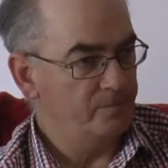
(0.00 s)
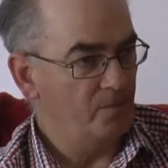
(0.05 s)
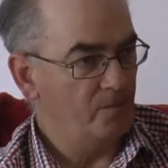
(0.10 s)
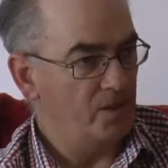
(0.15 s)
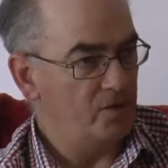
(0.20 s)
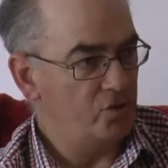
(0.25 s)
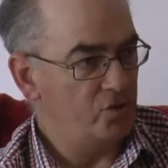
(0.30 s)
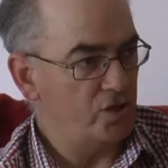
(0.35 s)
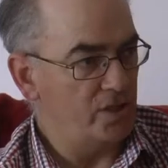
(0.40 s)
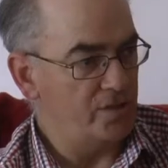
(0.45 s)

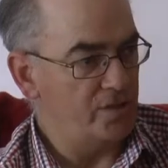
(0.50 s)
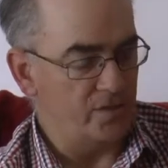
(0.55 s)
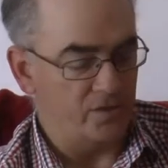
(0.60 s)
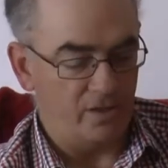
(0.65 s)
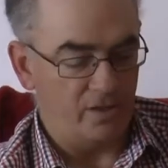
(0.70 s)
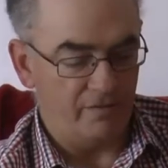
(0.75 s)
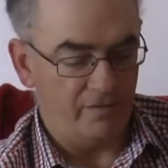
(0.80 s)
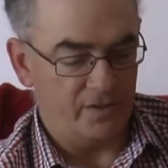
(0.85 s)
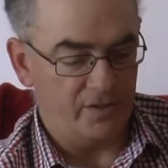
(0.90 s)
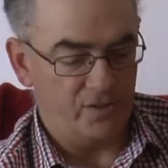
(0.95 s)
It's Jesus. He
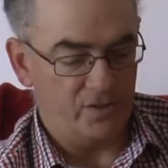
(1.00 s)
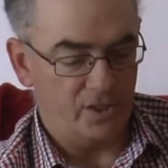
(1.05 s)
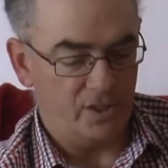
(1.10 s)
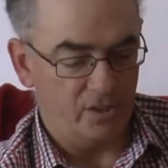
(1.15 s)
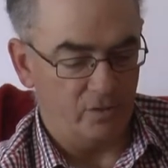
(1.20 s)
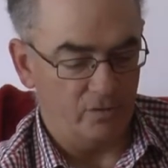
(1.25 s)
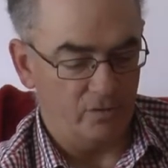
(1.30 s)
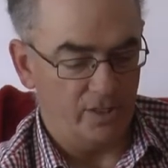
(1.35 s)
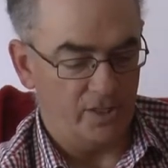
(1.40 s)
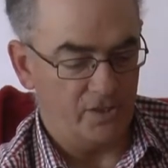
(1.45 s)
fits the
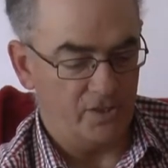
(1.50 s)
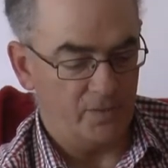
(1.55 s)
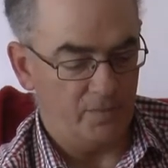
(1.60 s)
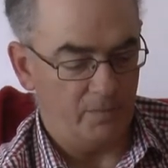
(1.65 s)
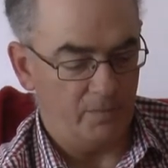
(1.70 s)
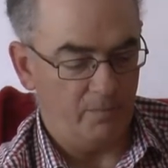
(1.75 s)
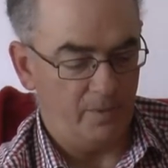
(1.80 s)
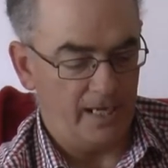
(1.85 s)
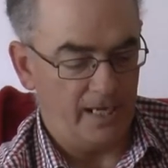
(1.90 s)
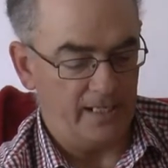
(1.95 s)
Old
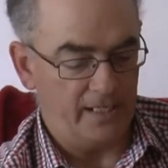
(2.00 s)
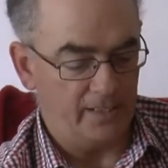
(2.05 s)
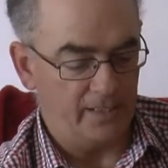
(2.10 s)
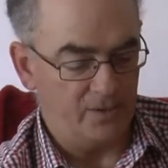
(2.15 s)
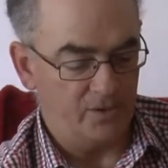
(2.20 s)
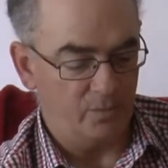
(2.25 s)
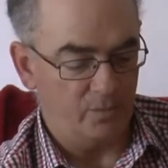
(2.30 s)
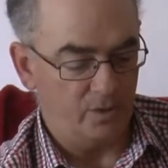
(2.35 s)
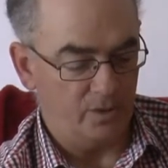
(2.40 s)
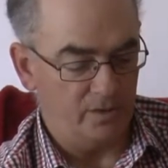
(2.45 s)
Testament pattern.
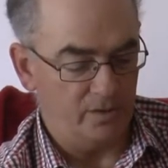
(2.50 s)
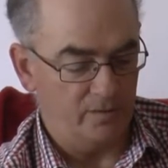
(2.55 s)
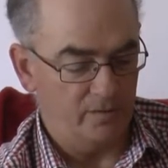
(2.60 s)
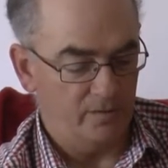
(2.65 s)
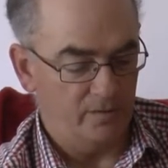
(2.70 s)
He's the one.